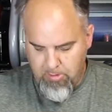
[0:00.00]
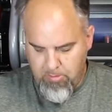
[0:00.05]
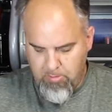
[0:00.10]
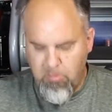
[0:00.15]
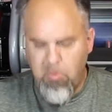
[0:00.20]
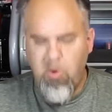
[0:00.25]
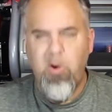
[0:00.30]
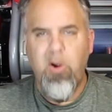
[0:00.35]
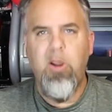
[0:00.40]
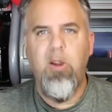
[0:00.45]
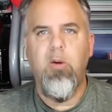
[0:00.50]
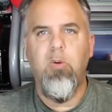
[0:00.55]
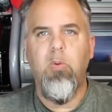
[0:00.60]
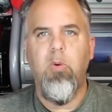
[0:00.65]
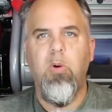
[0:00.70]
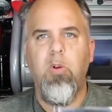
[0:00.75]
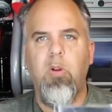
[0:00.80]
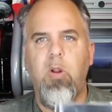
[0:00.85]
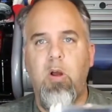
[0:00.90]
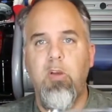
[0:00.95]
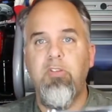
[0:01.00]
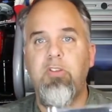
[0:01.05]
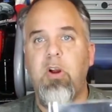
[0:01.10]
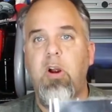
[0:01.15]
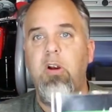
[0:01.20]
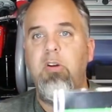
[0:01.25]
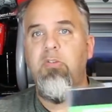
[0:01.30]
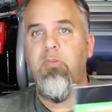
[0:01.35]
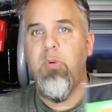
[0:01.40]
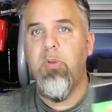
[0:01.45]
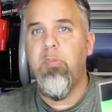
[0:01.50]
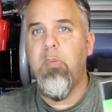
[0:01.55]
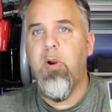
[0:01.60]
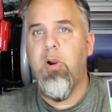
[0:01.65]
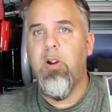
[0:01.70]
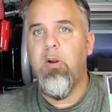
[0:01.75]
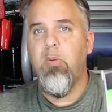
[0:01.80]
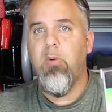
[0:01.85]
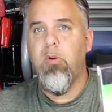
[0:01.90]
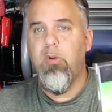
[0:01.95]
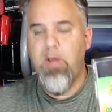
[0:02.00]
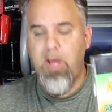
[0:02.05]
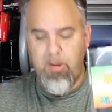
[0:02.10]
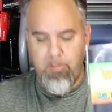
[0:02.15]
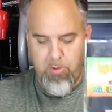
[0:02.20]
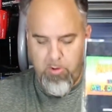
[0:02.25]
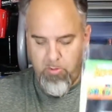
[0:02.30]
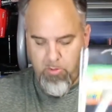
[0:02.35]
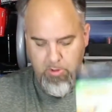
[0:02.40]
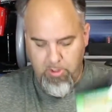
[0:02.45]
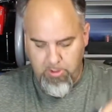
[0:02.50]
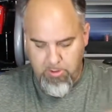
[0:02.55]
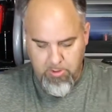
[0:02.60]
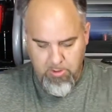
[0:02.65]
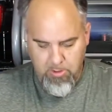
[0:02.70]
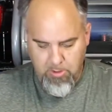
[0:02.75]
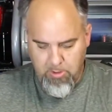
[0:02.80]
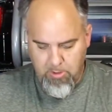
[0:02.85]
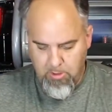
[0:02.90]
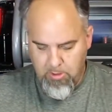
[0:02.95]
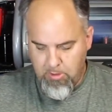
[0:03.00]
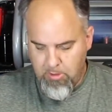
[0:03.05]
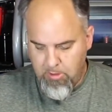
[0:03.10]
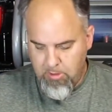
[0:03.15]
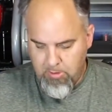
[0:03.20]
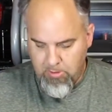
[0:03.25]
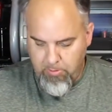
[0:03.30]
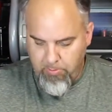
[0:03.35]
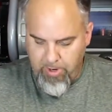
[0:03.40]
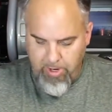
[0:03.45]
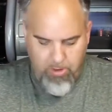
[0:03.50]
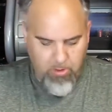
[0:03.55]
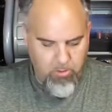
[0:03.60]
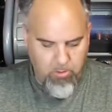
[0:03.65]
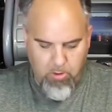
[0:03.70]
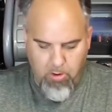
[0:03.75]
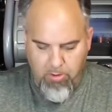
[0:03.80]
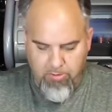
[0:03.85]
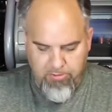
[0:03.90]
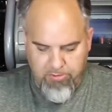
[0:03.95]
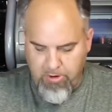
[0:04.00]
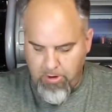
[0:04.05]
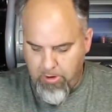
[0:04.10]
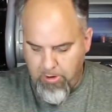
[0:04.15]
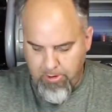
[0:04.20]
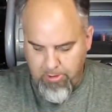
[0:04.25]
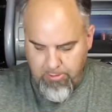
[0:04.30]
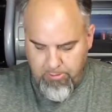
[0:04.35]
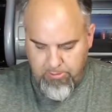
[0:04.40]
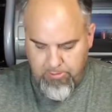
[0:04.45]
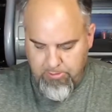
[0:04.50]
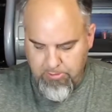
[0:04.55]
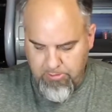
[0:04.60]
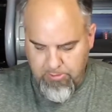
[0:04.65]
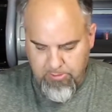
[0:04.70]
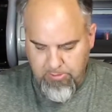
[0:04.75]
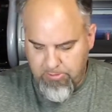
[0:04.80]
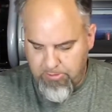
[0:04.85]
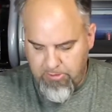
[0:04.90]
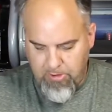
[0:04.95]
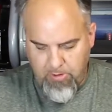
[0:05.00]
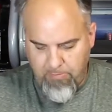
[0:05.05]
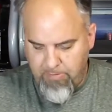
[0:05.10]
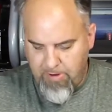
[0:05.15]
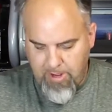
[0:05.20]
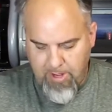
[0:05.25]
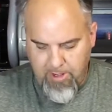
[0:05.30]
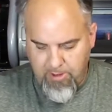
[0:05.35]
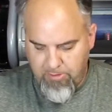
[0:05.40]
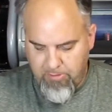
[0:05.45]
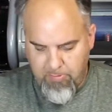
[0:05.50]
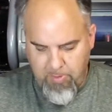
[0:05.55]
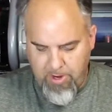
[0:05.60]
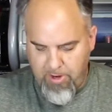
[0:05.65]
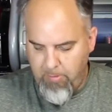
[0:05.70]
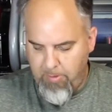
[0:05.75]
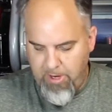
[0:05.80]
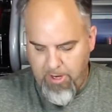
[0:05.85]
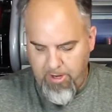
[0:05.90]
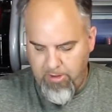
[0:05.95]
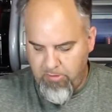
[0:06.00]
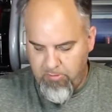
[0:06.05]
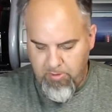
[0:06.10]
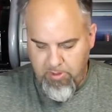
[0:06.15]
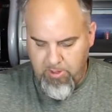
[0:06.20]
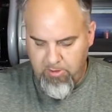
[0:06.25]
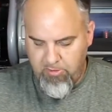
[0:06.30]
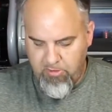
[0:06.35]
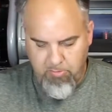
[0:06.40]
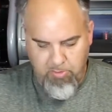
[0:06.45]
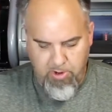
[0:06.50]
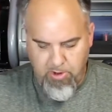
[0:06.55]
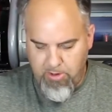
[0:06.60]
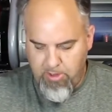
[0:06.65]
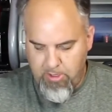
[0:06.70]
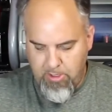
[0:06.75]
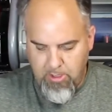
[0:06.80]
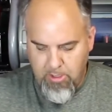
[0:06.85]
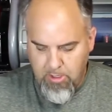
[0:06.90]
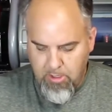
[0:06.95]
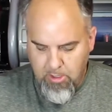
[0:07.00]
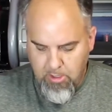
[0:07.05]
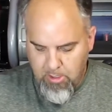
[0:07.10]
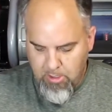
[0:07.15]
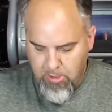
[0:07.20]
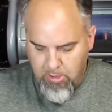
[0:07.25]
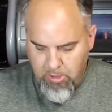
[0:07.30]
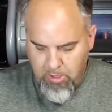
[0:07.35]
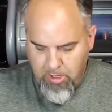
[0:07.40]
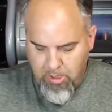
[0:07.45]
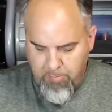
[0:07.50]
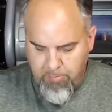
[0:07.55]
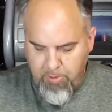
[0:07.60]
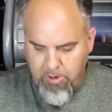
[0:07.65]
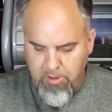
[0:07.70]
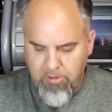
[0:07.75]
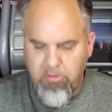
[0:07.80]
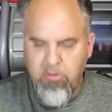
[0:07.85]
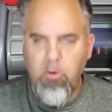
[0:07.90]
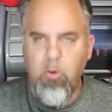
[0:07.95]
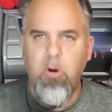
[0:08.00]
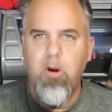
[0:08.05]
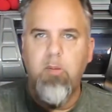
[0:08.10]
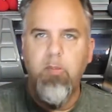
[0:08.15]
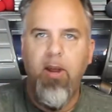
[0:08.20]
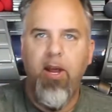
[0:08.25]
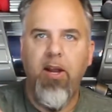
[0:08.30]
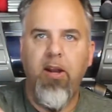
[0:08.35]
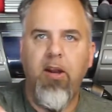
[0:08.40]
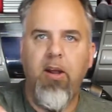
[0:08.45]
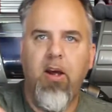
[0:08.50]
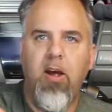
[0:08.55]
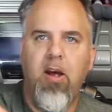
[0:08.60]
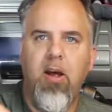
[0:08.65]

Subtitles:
Mario World All-Stars with Mario World Combo 1, a regular All-Stars, Star Fox, Spider-Man, X-Men, Spawn, Prehistoric Man.